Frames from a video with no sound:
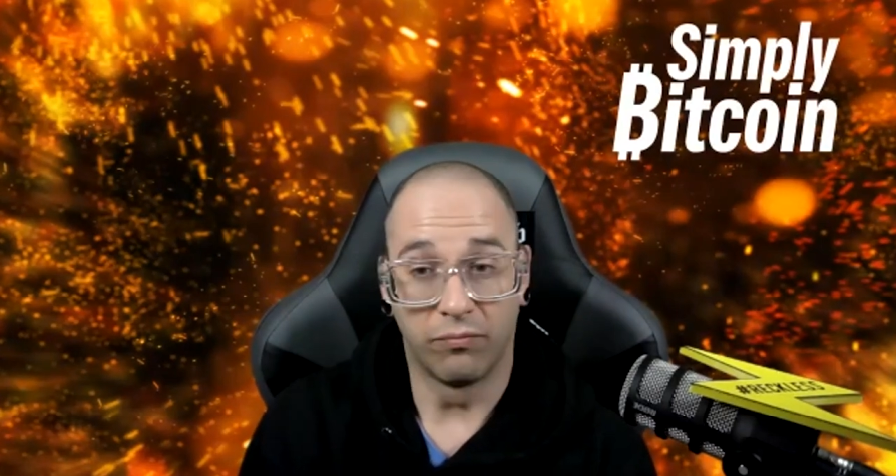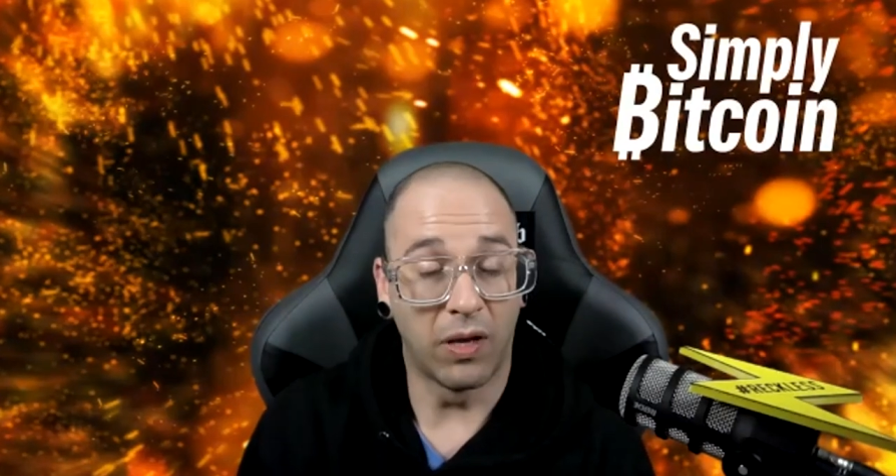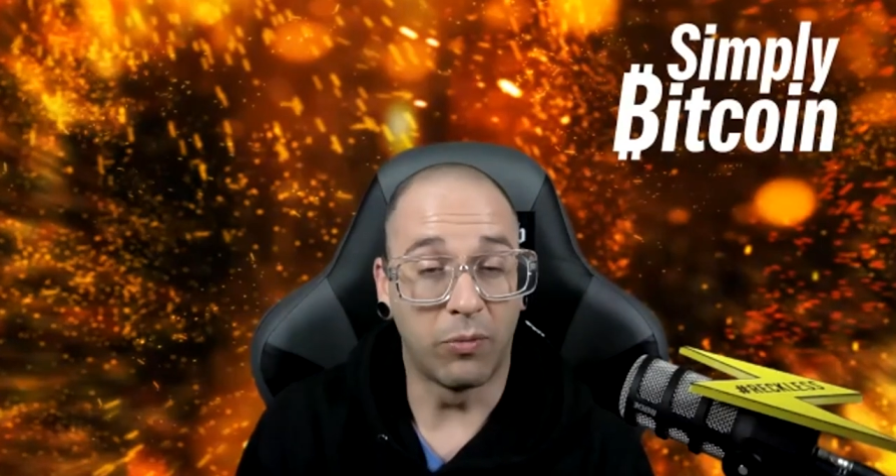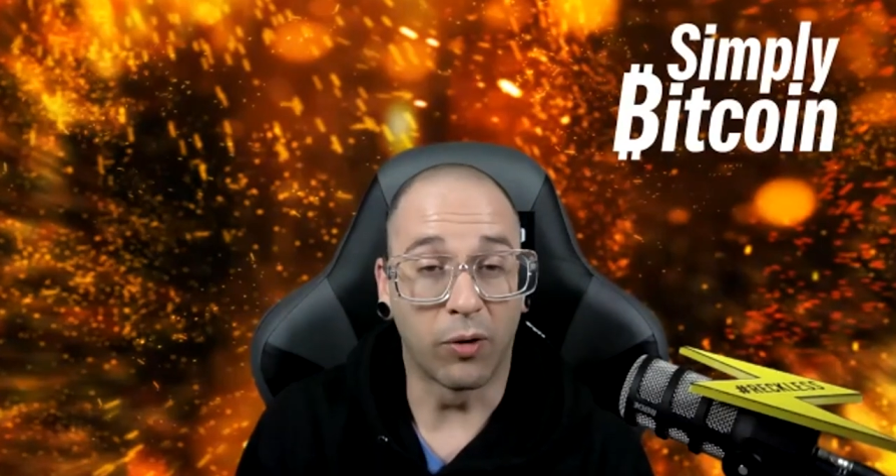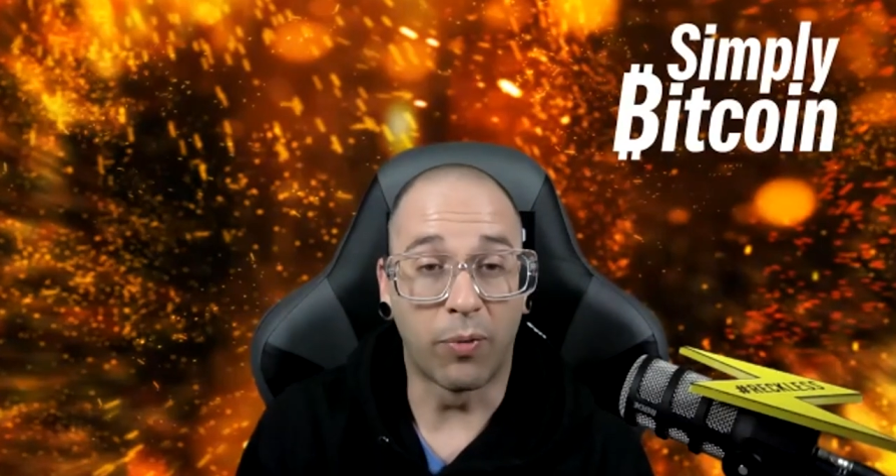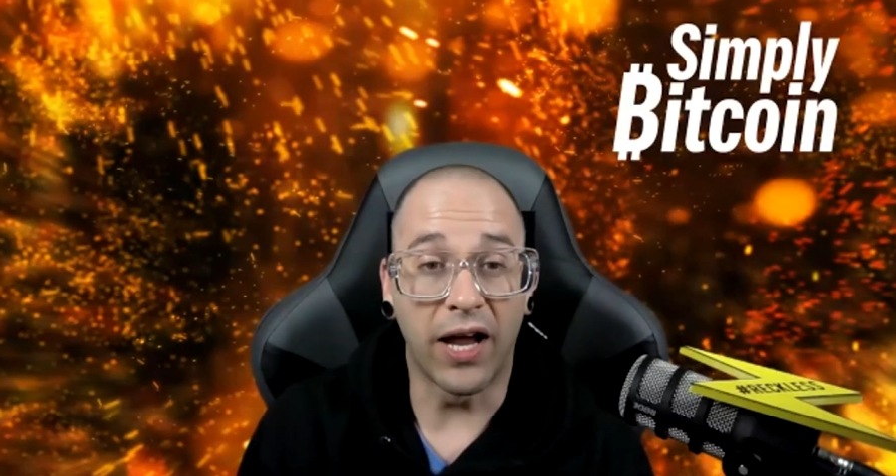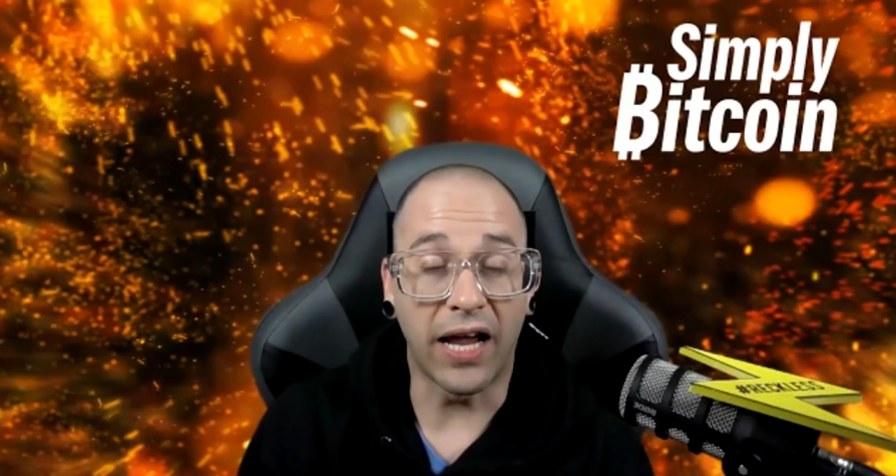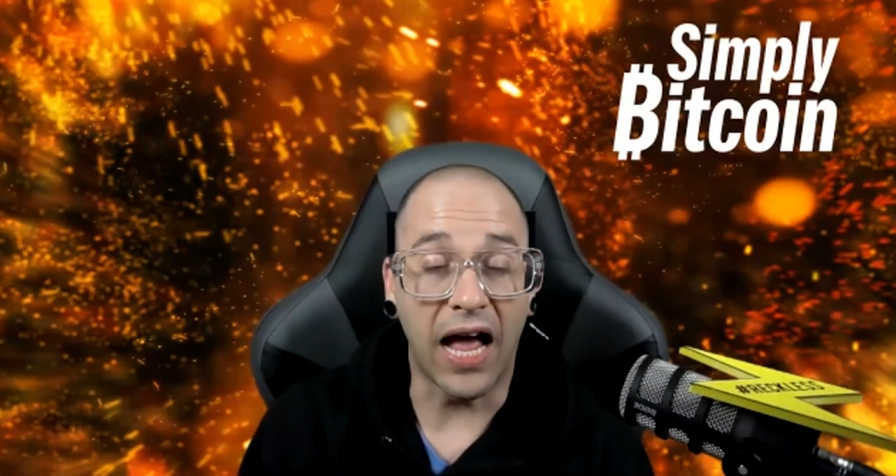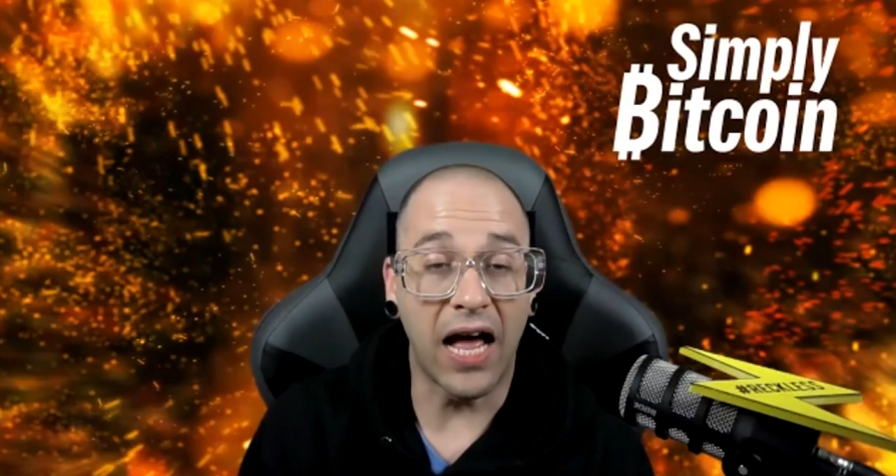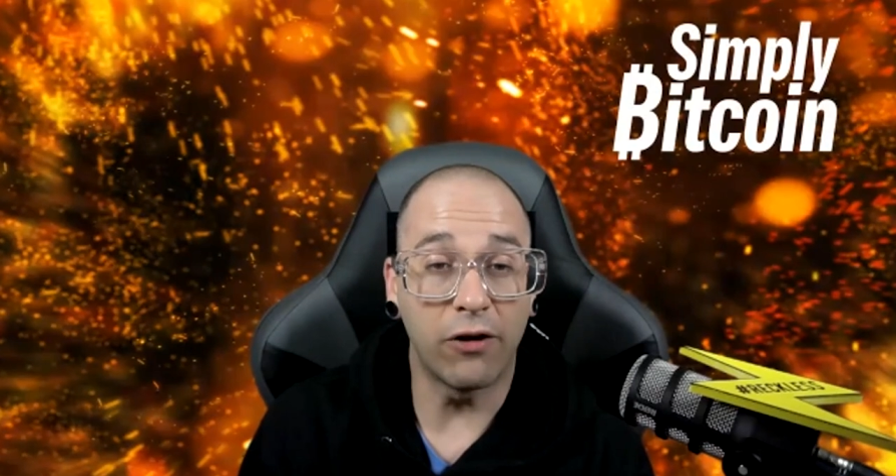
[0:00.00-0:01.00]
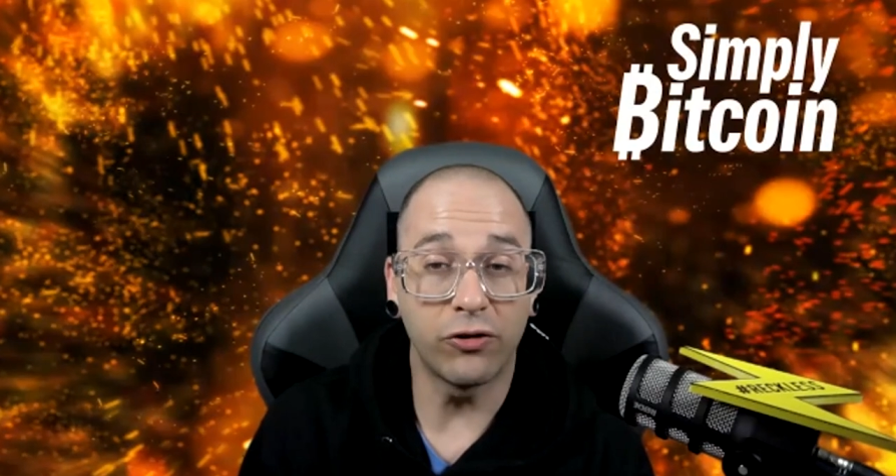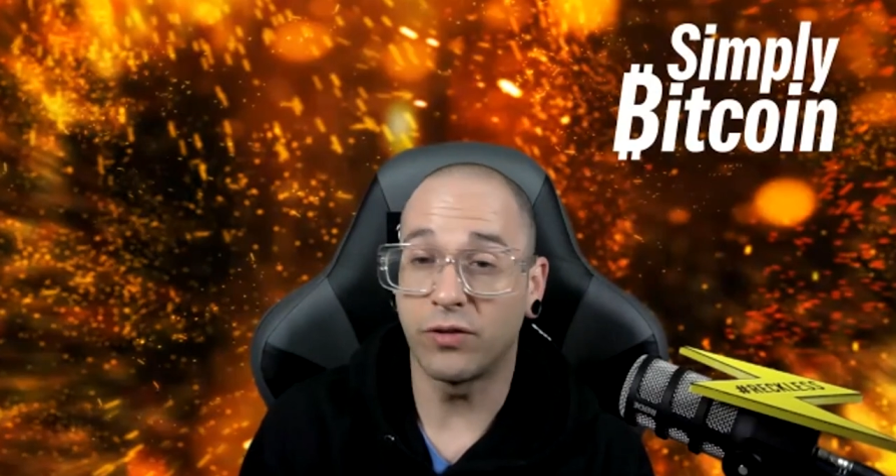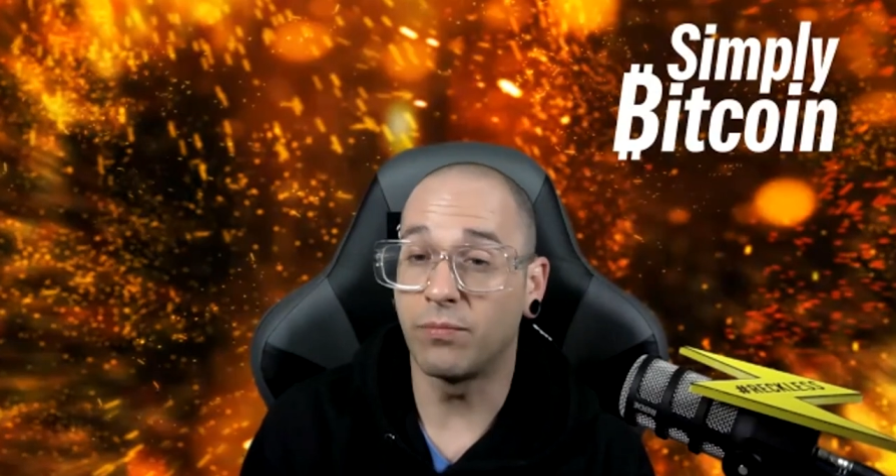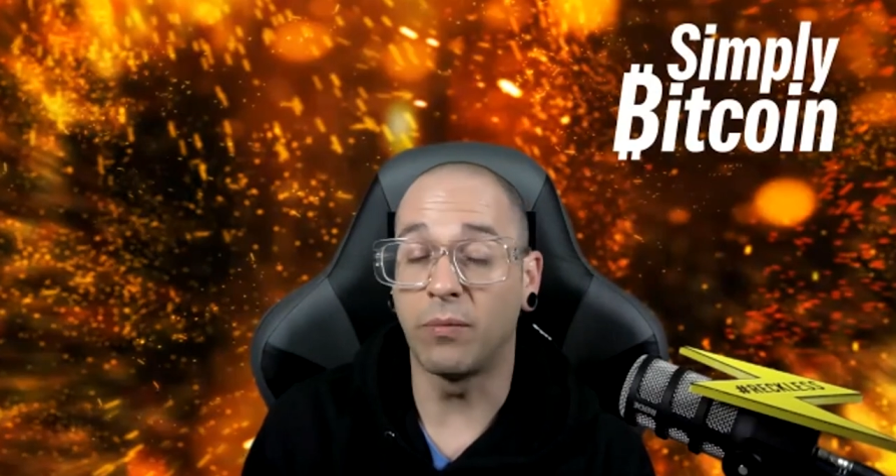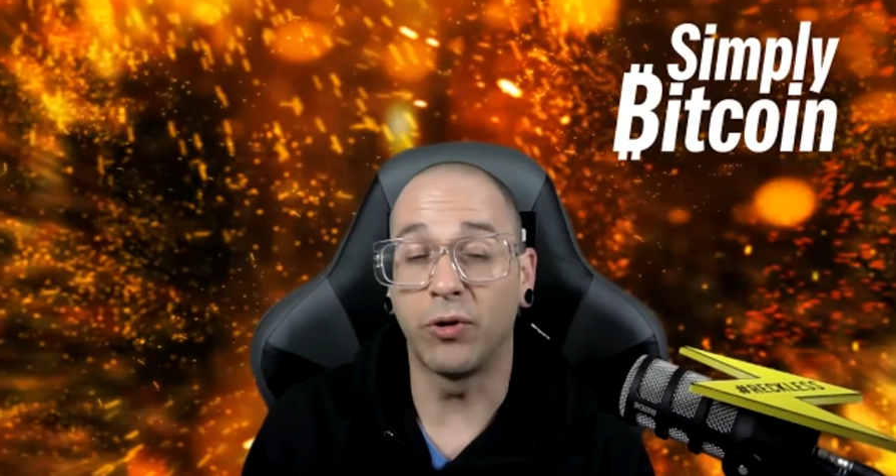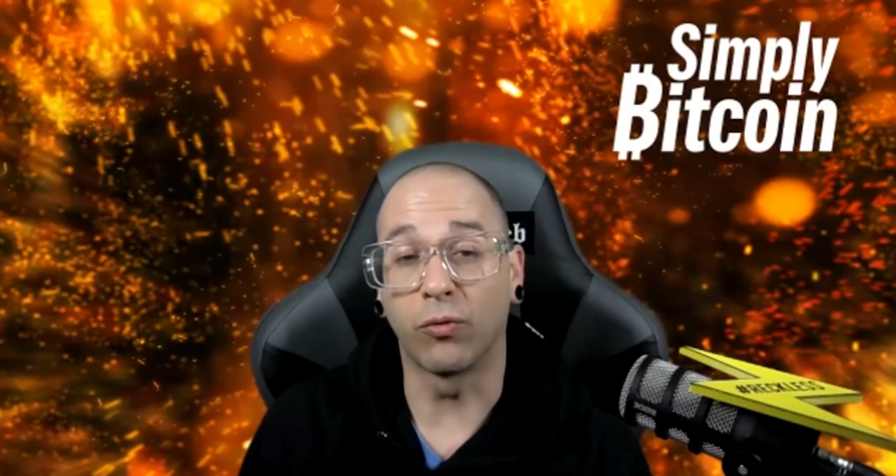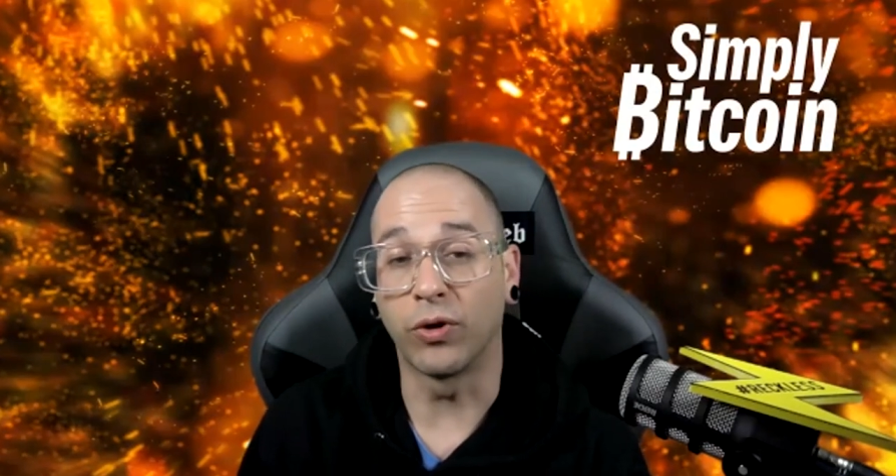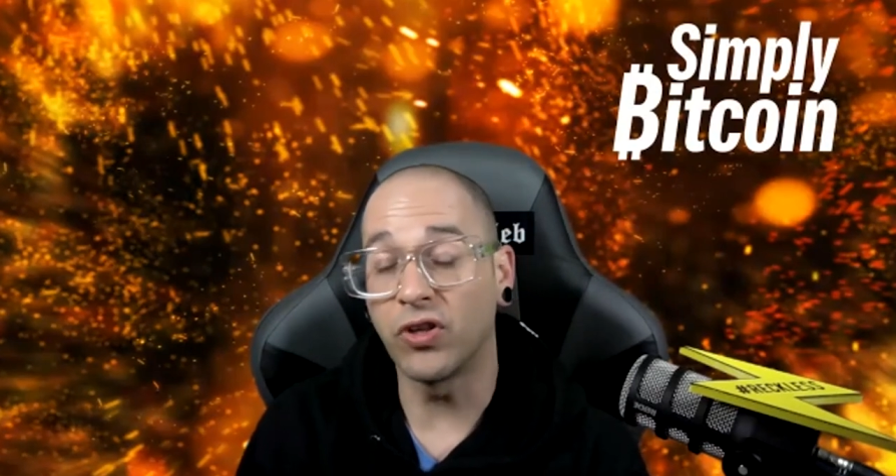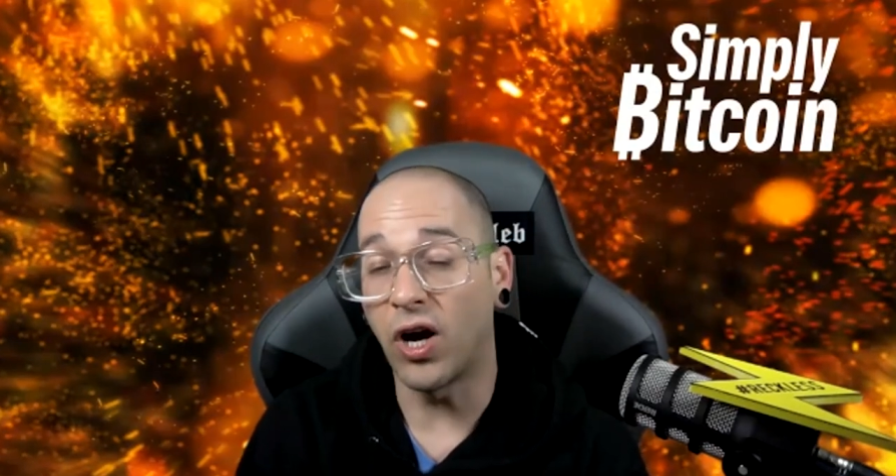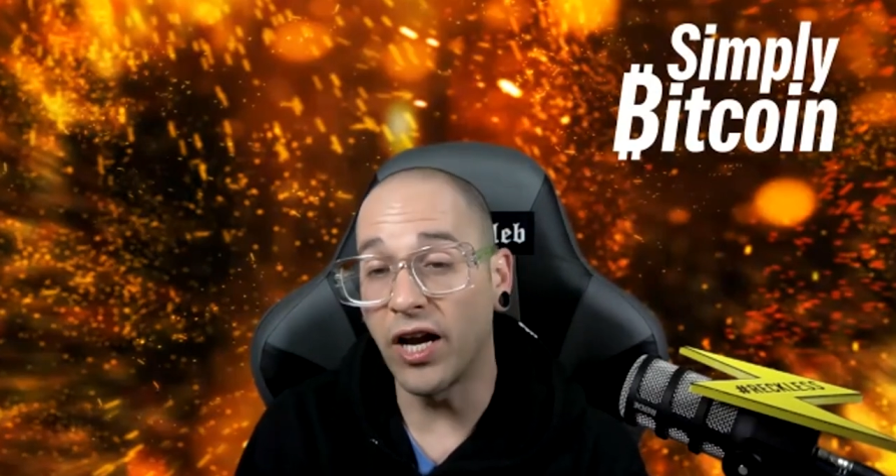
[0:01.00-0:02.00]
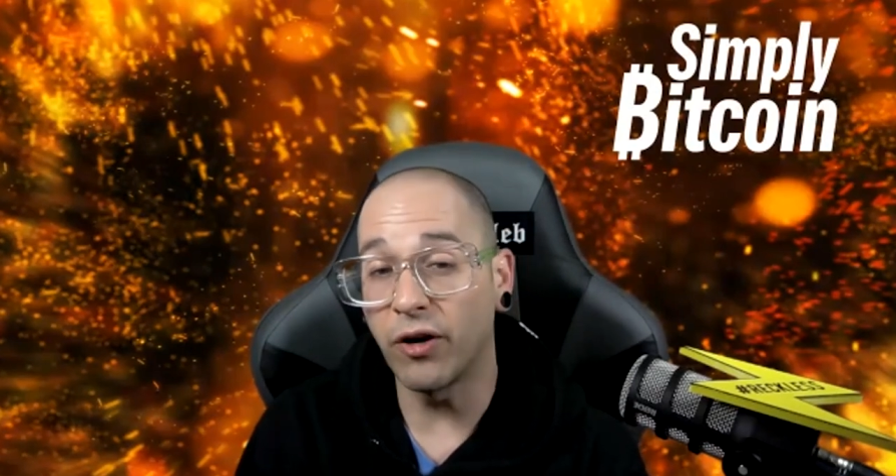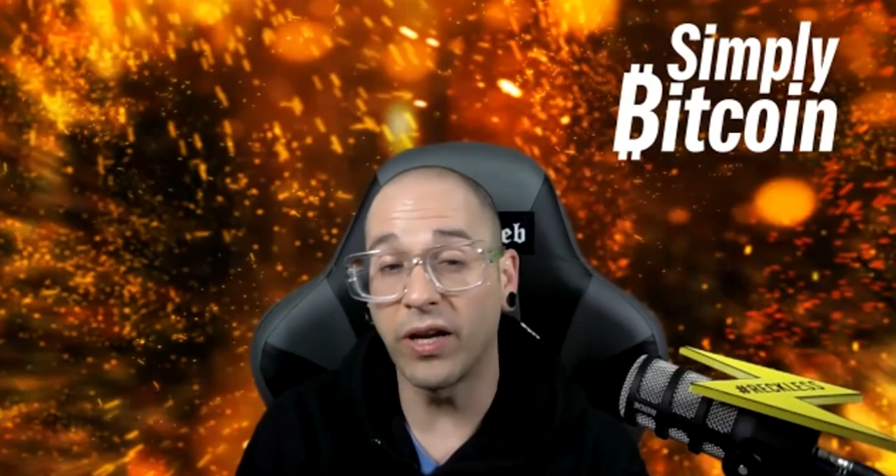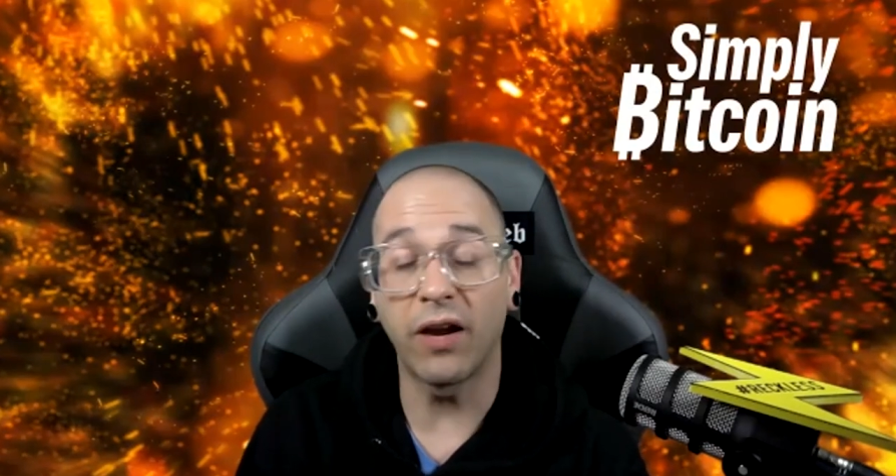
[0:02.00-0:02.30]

Maybe you're buying a house, maybe you're retiring.